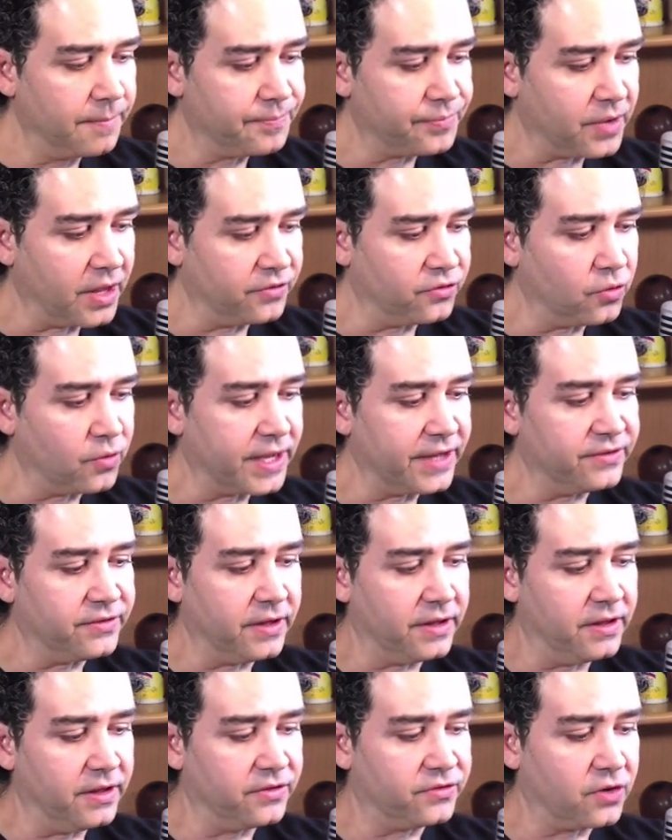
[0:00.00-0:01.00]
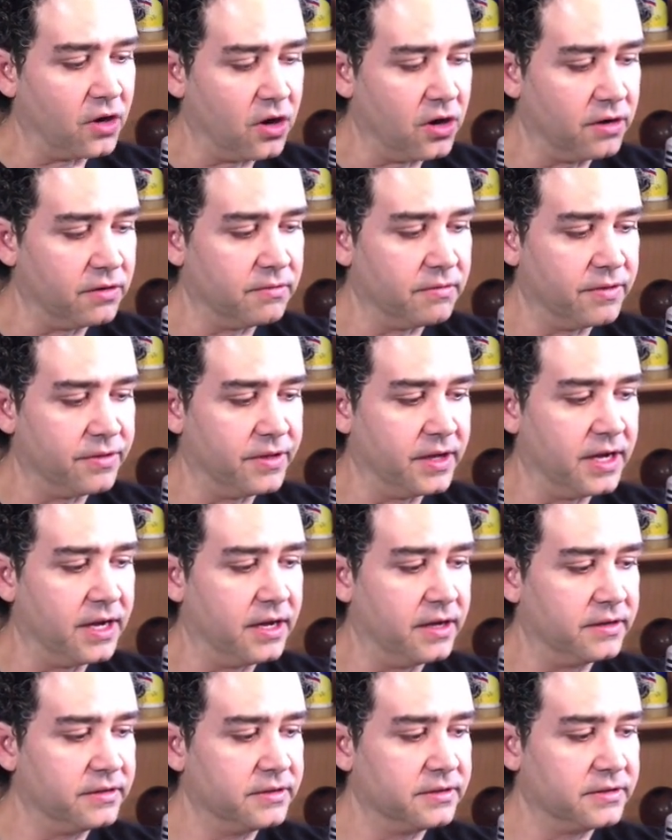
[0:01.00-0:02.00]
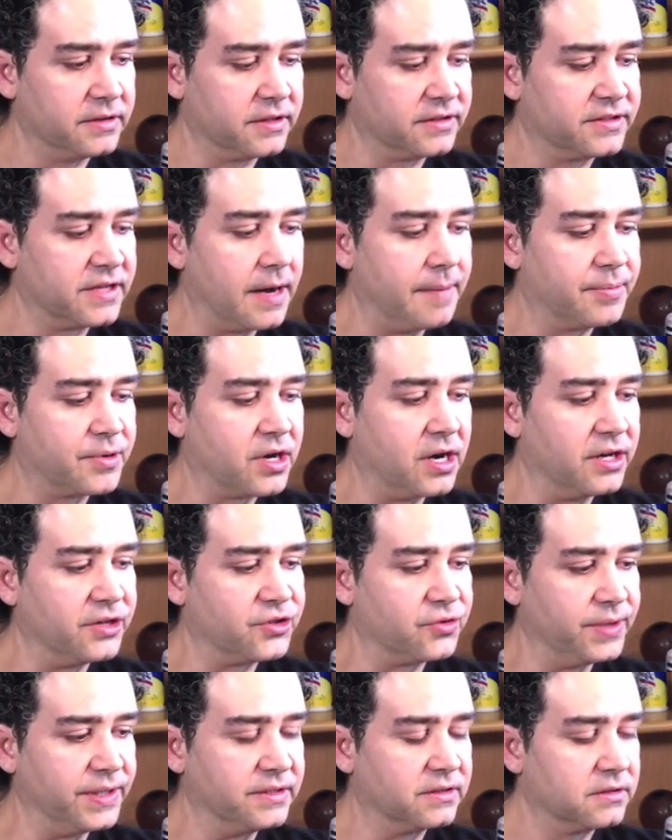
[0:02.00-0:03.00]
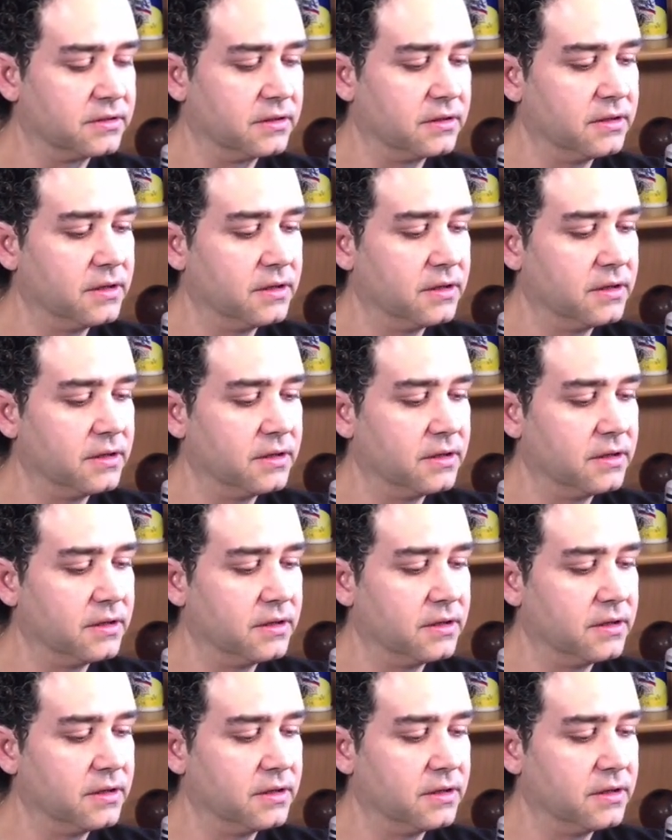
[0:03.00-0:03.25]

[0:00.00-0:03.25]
as you can see, these are the top countries.